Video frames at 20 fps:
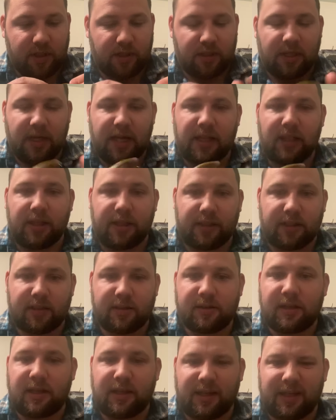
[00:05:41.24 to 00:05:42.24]
I like
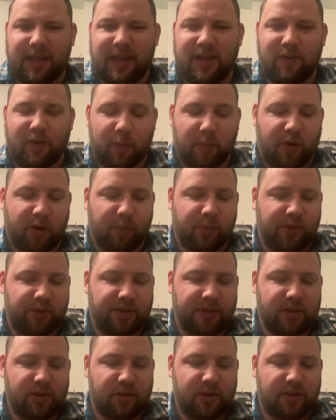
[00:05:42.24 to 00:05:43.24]
this I like having purple
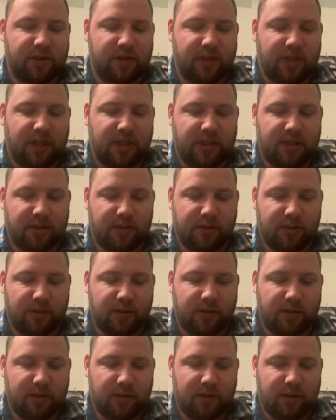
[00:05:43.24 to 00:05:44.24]
tinges uh,
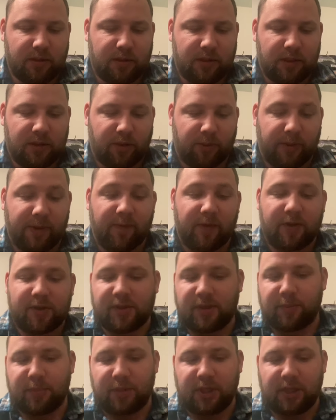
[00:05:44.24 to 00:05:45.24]
and the rivers
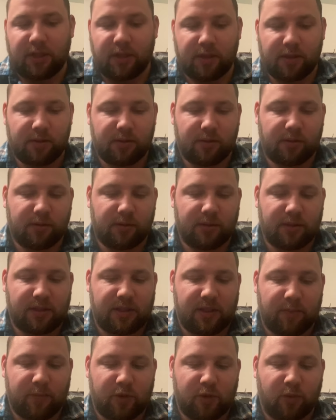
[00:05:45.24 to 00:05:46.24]
up here
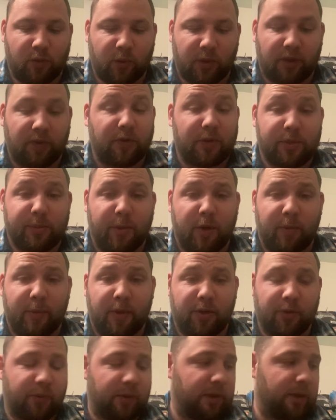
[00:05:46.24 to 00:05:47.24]
seems to work for
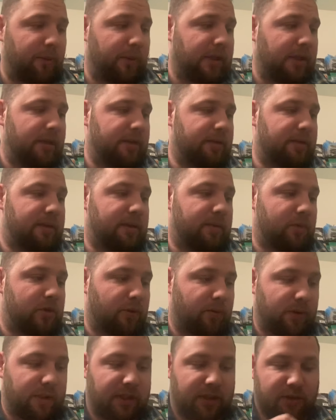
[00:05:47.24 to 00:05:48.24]
smallmouth really well seems to
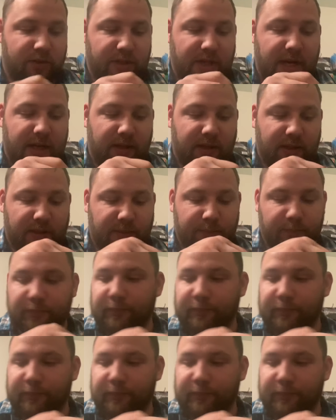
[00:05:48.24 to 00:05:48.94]
really attract them